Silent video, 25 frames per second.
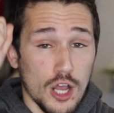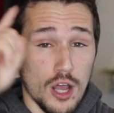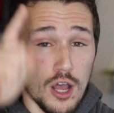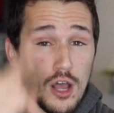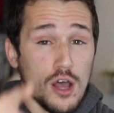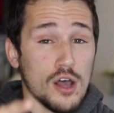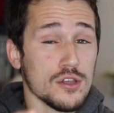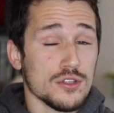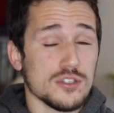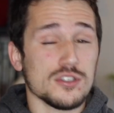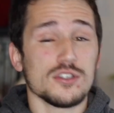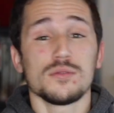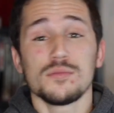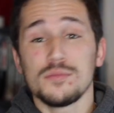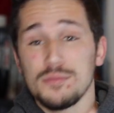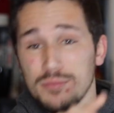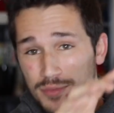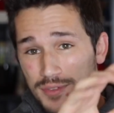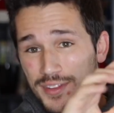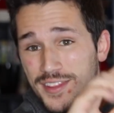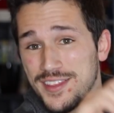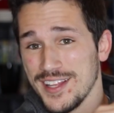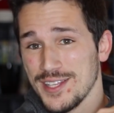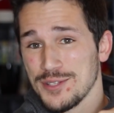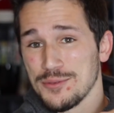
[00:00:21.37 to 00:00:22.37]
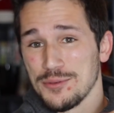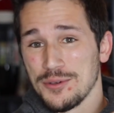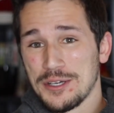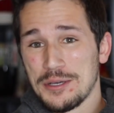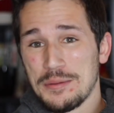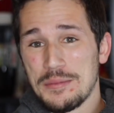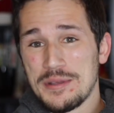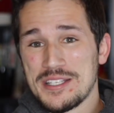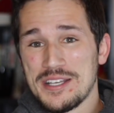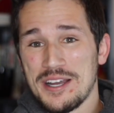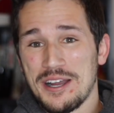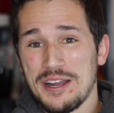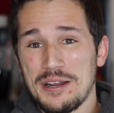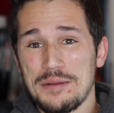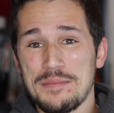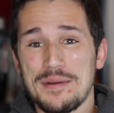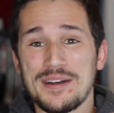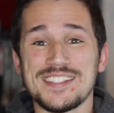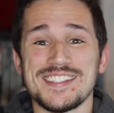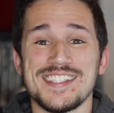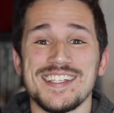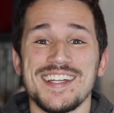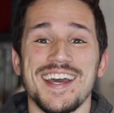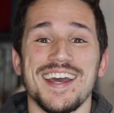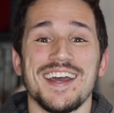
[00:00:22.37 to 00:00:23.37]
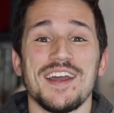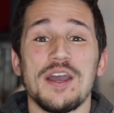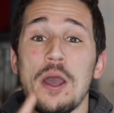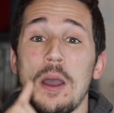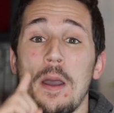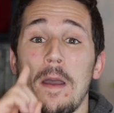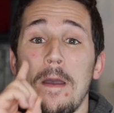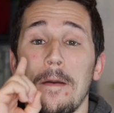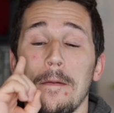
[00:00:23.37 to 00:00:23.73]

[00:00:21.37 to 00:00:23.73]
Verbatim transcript: awesome, and that's what we're going to be talking about today.